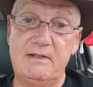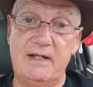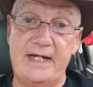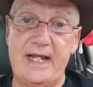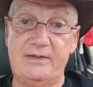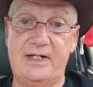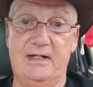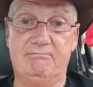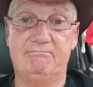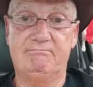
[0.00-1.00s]

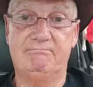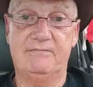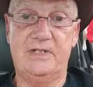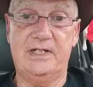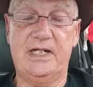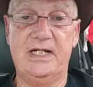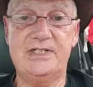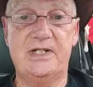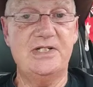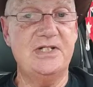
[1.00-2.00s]
outcome. Okay,
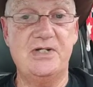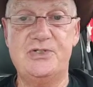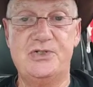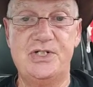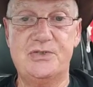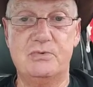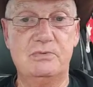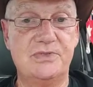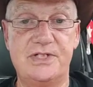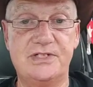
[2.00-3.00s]
so there's no
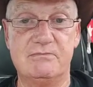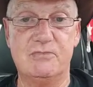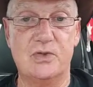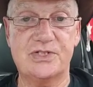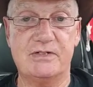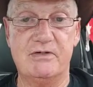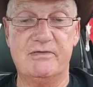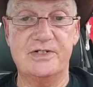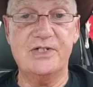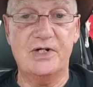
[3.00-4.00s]
judicial system
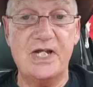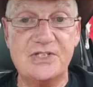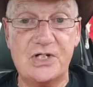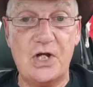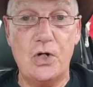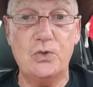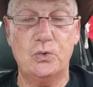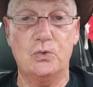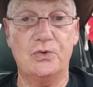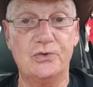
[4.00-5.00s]
whatsoever. It's a code
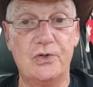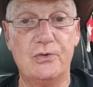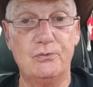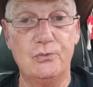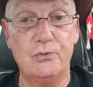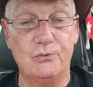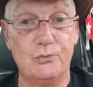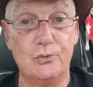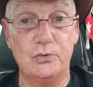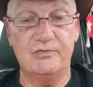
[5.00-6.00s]
law, not a
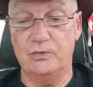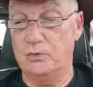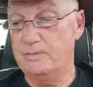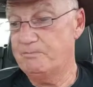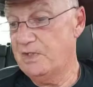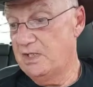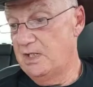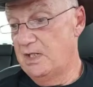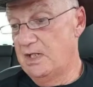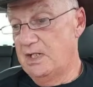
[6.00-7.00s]
rule of law.
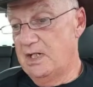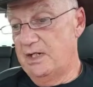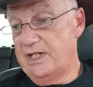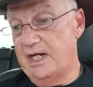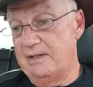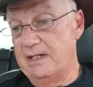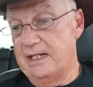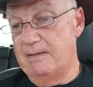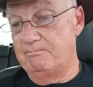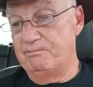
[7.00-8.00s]
Okay,
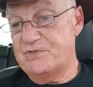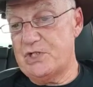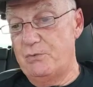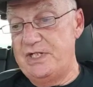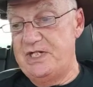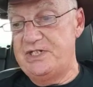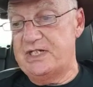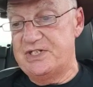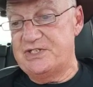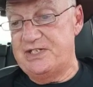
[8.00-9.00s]
so we need to
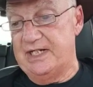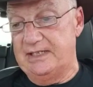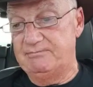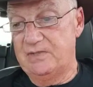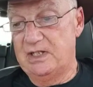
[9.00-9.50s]
consider